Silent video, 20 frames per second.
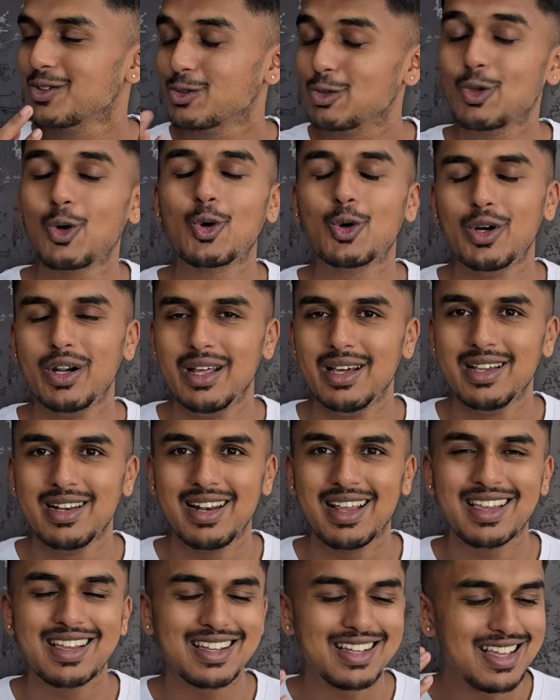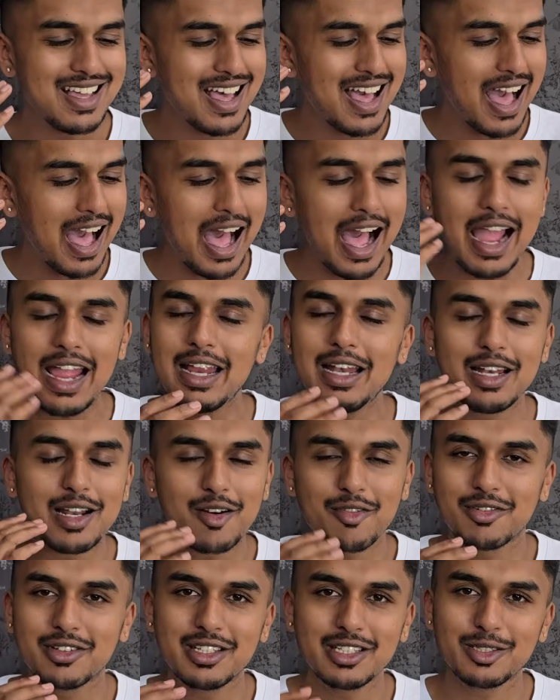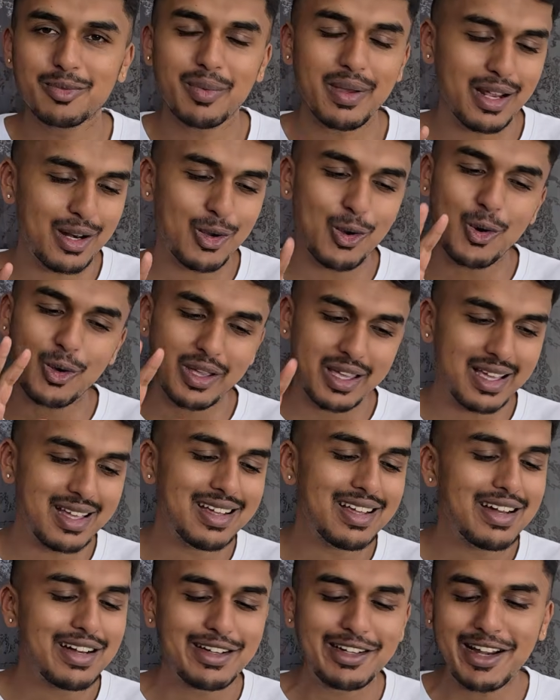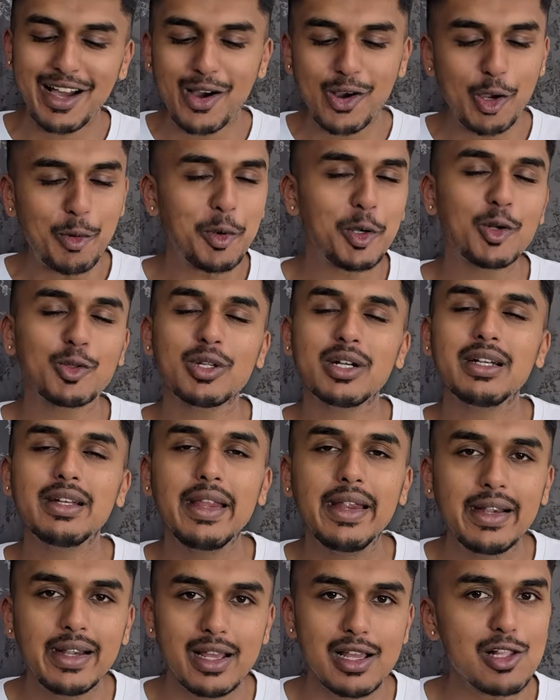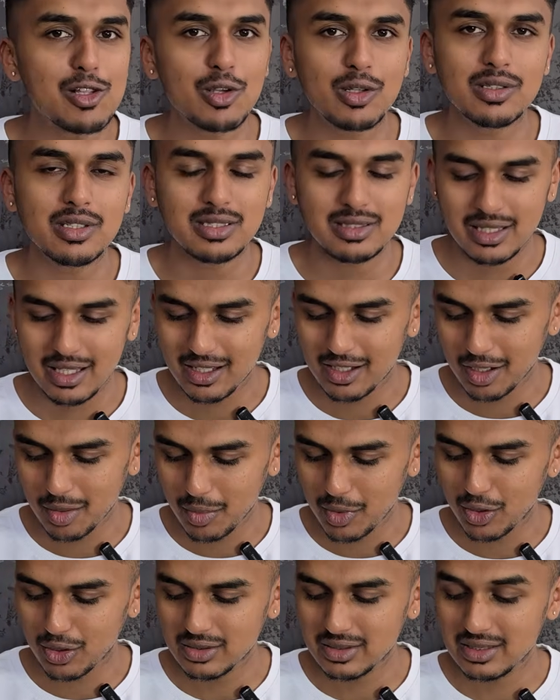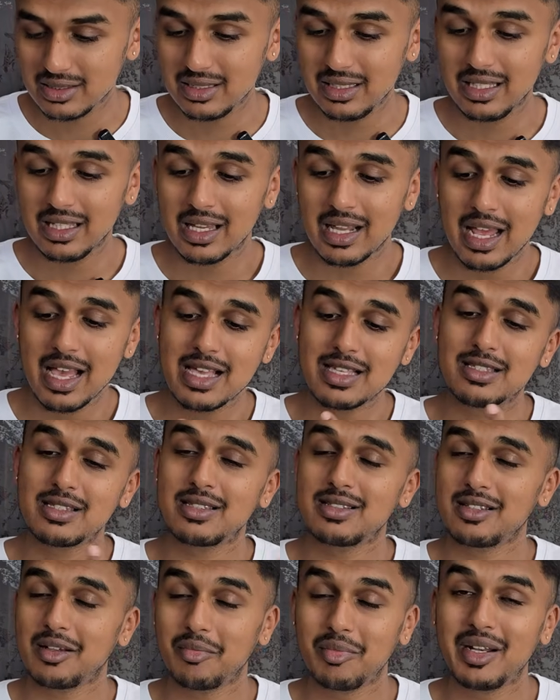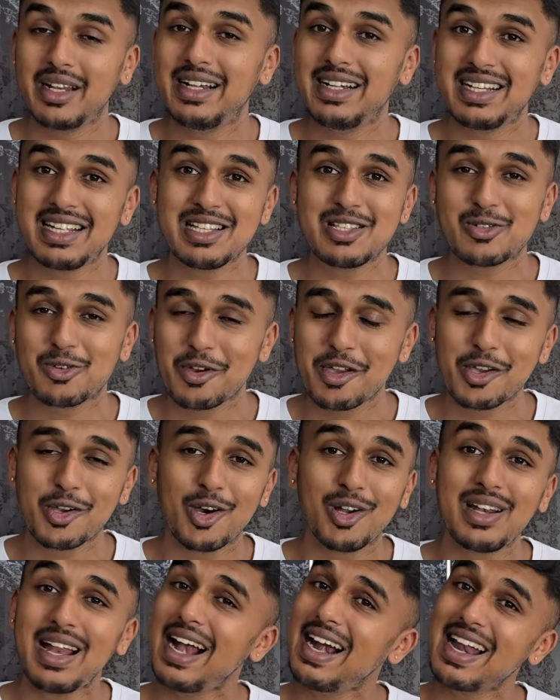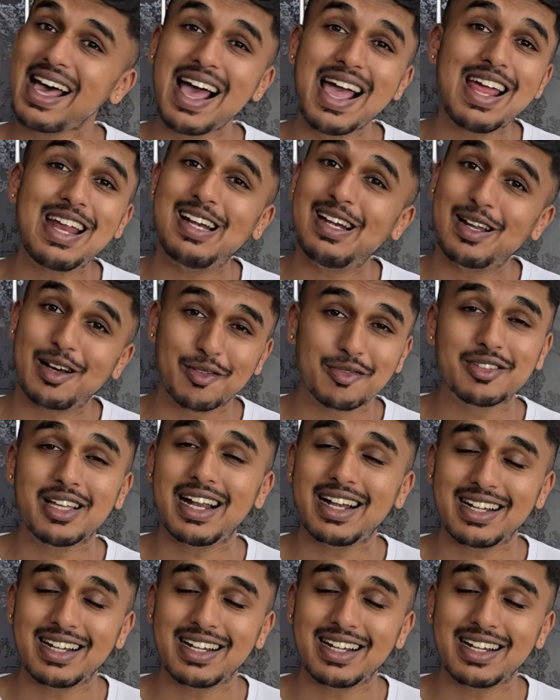so good. Like, I loved this pair. Okay, now coming to the details on the sneaker, because the sneaker has some details going on and I love